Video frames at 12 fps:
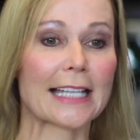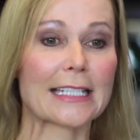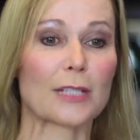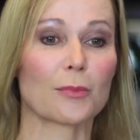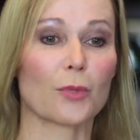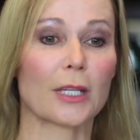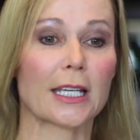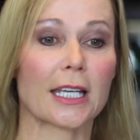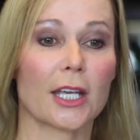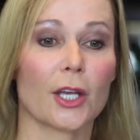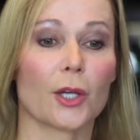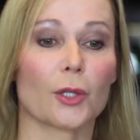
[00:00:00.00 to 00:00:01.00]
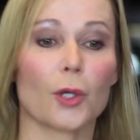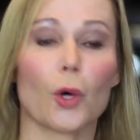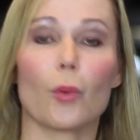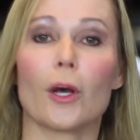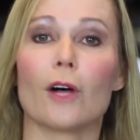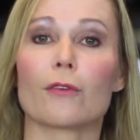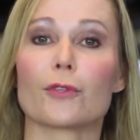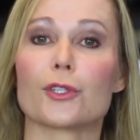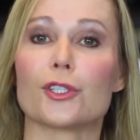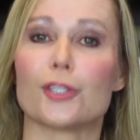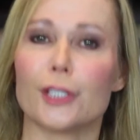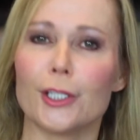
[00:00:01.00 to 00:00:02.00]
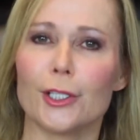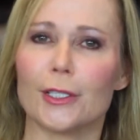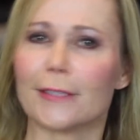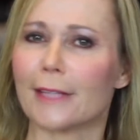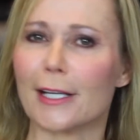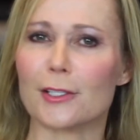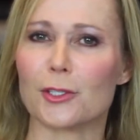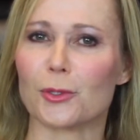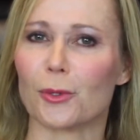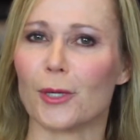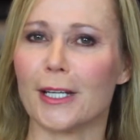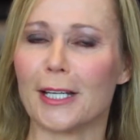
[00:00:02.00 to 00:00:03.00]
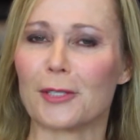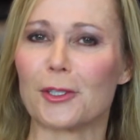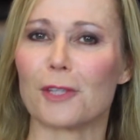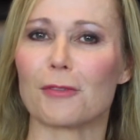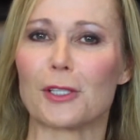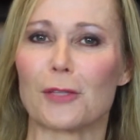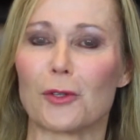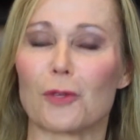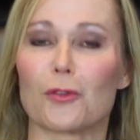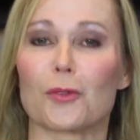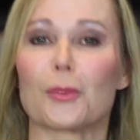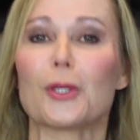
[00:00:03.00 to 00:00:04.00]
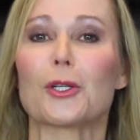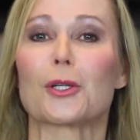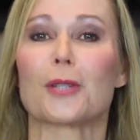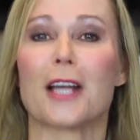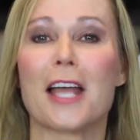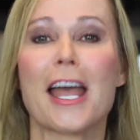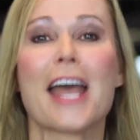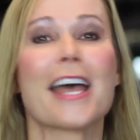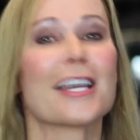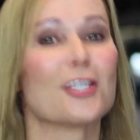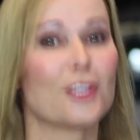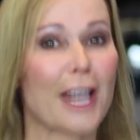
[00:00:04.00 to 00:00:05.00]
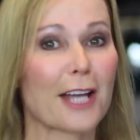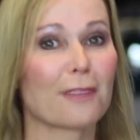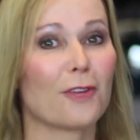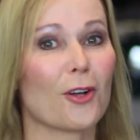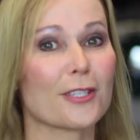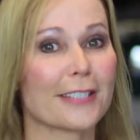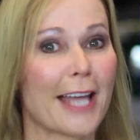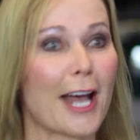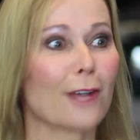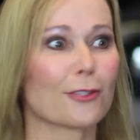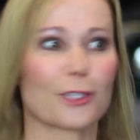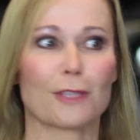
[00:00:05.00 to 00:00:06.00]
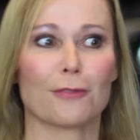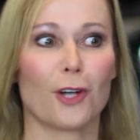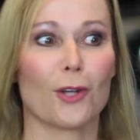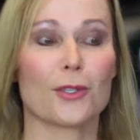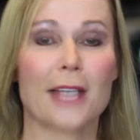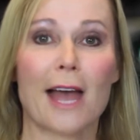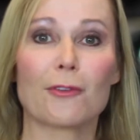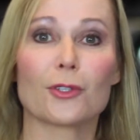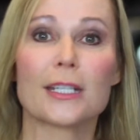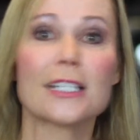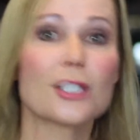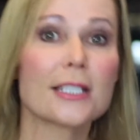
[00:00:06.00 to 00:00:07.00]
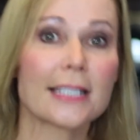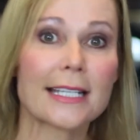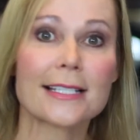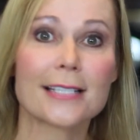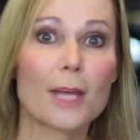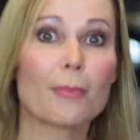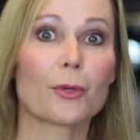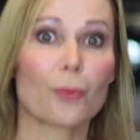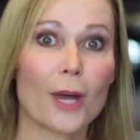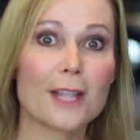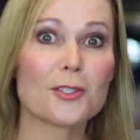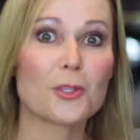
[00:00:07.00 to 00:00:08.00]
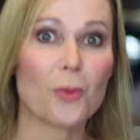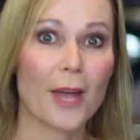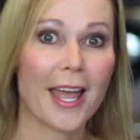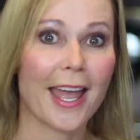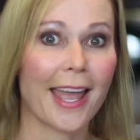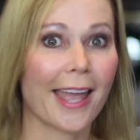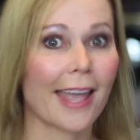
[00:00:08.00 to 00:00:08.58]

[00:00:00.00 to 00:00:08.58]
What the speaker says: Didn't really go well for Jill in that story. I don't know if any of you are familiar. Jack falls down, she follows after, and he just gets up and runs away.